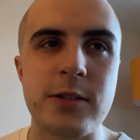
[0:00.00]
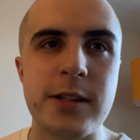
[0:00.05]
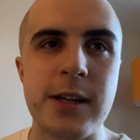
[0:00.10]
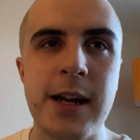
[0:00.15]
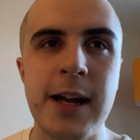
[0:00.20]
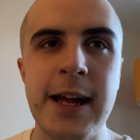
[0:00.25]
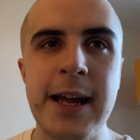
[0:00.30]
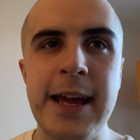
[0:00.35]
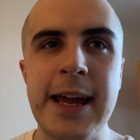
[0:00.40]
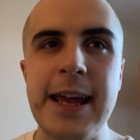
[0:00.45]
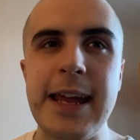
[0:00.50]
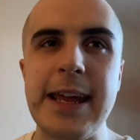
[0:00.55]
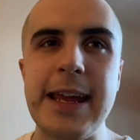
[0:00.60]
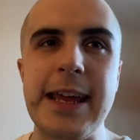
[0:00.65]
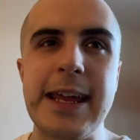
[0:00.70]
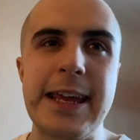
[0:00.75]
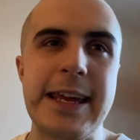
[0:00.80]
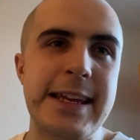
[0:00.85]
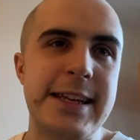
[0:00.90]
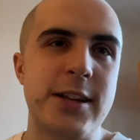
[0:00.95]
And
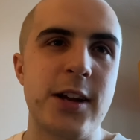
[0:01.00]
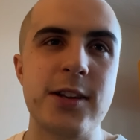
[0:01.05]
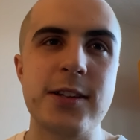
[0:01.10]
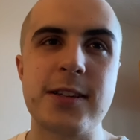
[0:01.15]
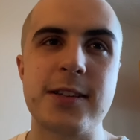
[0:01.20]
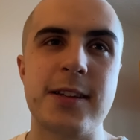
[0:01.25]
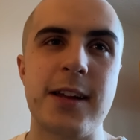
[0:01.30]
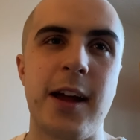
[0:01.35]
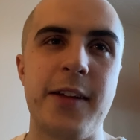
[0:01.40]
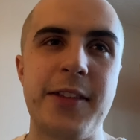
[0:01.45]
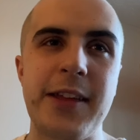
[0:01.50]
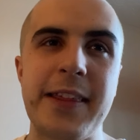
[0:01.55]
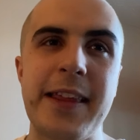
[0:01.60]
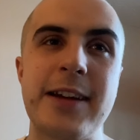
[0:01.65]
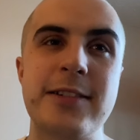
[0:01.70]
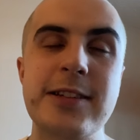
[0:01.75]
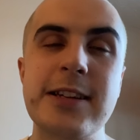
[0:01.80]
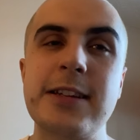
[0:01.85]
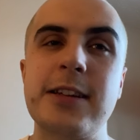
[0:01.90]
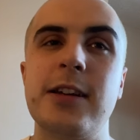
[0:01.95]
he does, I think
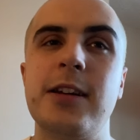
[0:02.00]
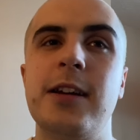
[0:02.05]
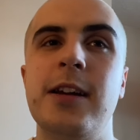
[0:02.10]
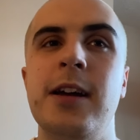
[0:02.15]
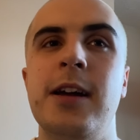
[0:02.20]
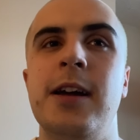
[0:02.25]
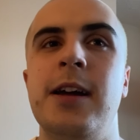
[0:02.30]
there is a,